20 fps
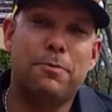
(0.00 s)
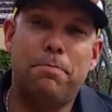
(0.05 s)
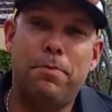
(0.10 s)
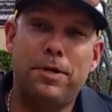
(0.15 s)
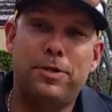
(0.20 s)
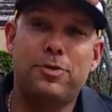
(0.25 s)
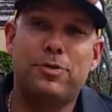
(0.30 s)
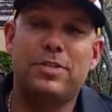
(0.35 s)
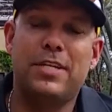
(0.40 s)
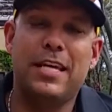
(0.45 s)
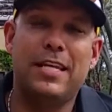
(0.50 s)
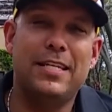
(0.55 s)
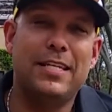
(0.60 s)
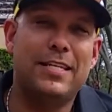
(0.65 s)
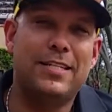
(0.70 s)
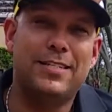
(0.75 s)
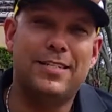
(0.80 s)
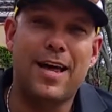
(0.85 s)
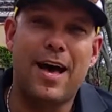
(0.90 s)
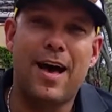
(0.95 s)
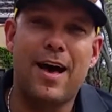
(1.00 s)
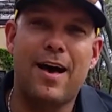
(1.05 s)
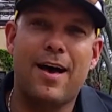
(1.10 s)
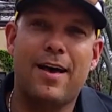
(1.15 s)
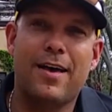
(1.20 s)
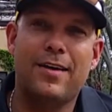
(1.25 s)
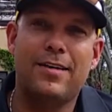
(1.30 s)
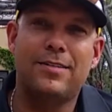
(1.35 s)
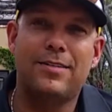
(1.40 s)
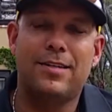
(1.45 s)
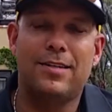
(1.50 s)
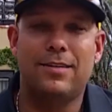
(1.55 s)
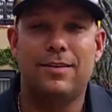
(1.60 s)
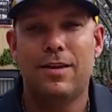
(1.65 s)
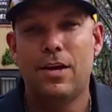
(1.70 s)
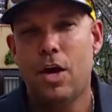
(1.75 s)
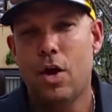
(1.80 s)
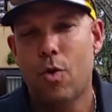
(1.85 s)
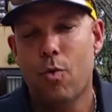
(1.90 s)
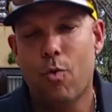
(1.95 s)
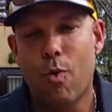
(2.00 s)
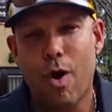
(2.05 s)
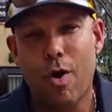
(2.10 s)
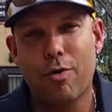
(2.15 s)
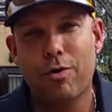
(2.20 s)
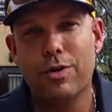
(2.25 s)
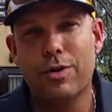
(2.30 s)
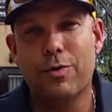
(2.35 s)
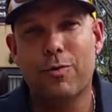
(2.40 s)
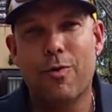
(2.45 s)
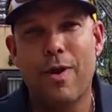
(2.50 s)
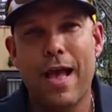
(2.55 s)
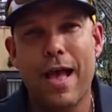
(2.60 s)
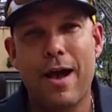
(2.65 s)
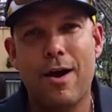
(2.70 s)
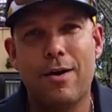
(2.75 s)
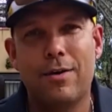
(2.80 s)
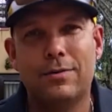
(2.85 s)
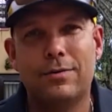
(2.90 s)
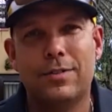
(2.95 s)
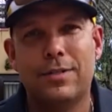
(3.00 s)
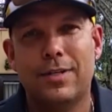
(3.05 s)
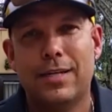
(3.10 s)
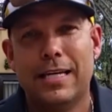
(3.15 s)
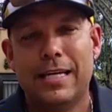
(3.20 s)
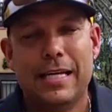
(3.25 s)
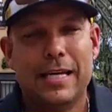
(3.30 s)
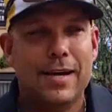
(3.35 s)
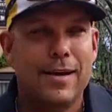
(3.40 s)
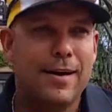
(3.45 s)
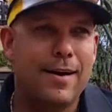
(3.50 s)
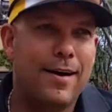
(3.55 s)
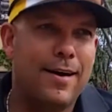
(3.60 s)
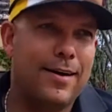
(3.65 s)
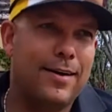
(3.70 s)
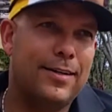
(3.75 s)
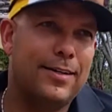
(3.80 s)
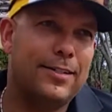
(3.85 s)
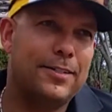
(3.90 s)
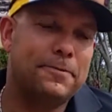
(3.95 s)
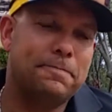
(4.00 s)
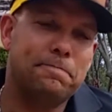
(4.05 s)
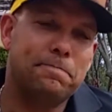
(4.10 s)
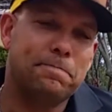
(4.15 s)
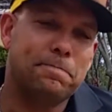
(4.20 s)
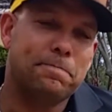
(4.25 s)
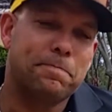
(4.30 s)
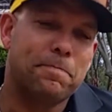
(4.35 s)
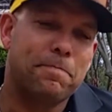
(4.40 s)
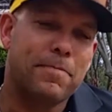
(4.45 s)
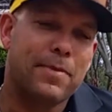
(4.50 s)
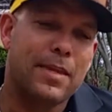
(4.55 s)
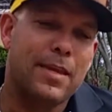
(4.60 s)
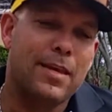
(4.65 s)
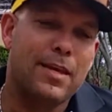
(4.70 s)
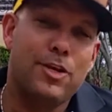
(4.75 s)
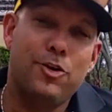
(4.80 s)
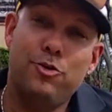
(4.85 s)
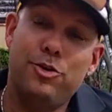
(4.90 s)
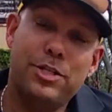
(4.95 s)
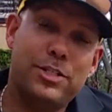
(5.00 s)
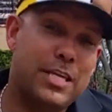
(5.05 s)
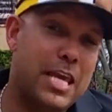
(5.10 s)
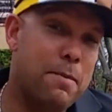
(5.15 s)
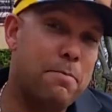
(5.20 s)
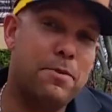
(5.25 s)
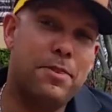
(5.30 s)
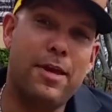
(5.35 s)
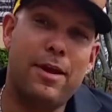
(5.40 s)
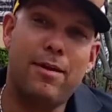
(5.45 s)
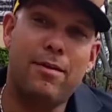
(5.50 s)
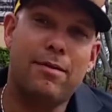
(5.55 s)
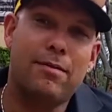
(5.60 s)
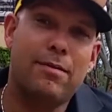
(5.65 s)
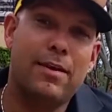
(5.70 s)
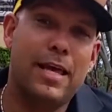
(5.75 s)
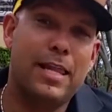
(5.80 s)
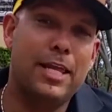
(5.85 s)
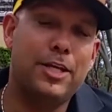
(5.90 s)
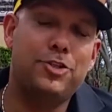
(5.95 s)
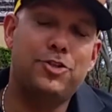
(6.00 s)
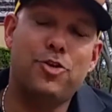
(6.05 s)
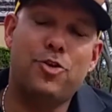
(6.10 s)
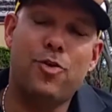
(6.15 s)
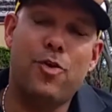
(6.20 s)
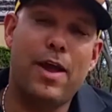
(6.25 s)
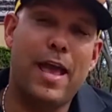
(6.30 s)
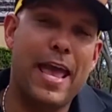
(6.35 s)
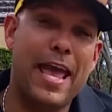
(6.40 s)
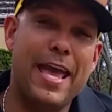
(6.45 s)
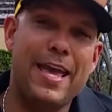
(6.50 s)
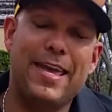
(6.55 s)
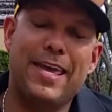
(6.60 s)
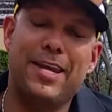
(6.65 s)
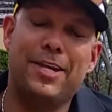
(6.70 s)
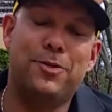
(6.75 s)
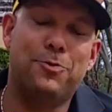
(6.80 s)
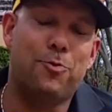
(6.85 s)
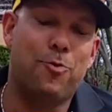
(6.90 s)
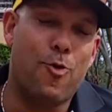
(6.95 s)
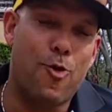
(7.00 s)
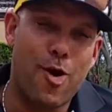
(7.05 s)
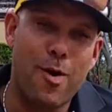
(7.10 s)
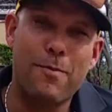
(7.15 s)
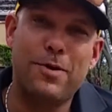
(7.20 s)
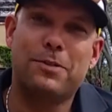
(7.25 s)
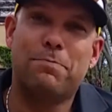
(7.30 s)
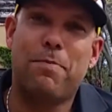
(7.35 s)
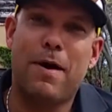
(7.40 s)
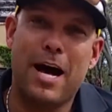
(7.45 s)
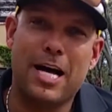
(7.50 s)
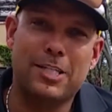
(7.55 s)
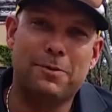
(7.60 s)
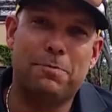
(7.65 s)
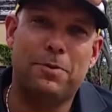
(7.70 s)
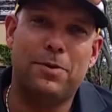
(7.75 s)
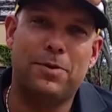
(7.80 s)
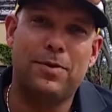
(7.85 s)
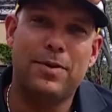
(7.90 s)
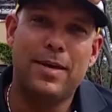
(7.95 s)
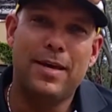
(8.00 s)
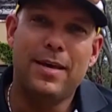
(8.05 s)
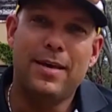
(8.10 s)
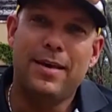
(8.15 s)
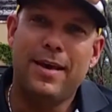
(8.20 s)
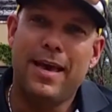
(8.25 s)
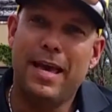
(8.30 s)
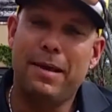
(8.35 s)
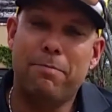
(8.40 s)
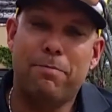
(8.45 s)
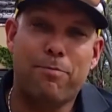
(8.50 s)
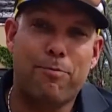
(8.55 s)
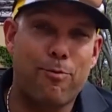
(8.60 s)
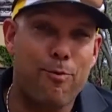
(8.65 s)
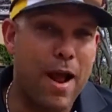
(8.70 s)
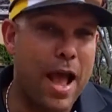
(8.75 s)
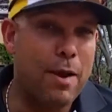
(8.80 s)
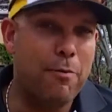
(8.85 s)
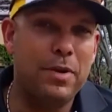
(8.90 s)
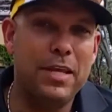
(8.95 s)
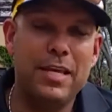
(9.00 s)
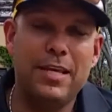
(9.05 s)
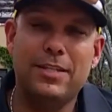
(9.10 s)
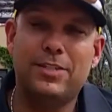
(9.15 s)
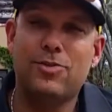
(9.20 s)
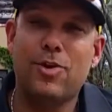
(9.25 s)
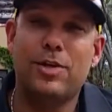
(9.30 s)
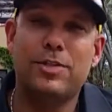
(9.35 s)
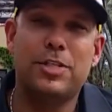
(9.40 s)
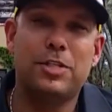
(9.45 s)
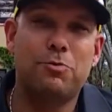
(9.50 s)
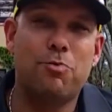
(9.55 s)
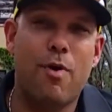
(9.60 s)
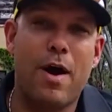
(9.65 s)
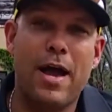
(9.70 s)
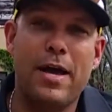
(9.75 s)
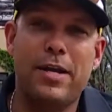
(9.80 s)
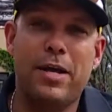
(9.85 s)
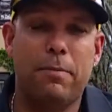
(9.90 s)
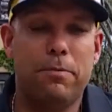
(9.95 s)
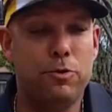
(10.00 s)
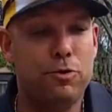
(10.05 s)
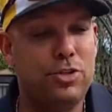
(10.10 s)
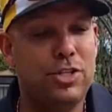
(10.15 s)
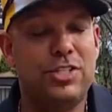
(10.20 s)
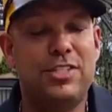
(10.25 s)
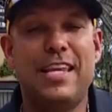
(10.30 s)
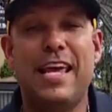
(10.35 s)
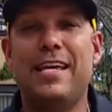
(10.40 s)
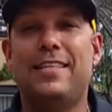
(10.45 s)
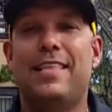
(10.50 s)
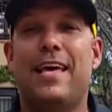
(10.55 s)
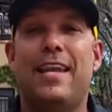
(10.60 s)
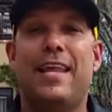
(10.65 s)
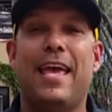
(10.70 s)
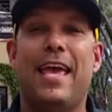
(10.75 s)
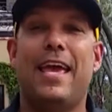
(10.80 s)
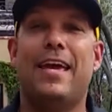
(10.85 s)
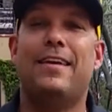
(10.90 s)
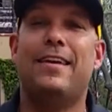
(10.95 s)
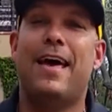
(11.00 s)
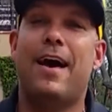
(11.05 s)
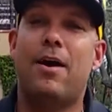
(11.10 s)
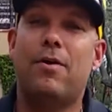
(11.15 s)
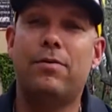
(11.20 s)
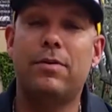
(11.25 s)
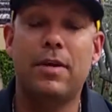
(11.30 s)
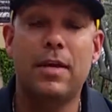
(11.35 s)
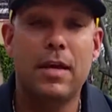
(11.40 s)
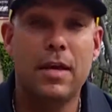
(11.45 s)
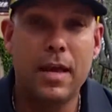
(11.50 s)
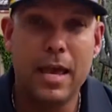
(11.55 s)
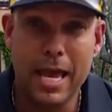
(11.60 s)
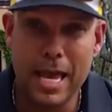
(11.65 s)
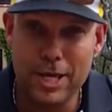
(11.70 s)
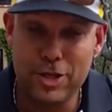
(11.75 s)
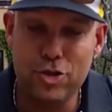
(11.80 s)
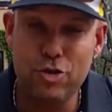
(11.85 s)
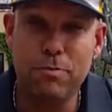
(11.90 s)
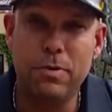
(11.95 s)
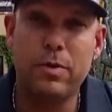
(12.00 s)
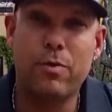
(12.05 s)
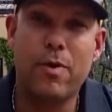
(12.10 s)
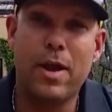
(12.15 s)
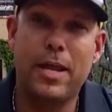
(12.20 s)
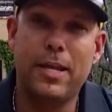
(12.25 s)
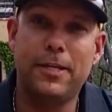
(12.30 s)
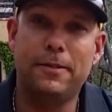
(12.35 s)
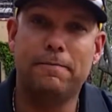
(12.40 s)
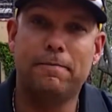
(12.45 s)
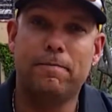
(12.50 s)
pitcher's getting his signs and walking around, you just keep it there and let your hand get as warm as possible. And right when he starts his wind up, you just take that hand out and you be ready.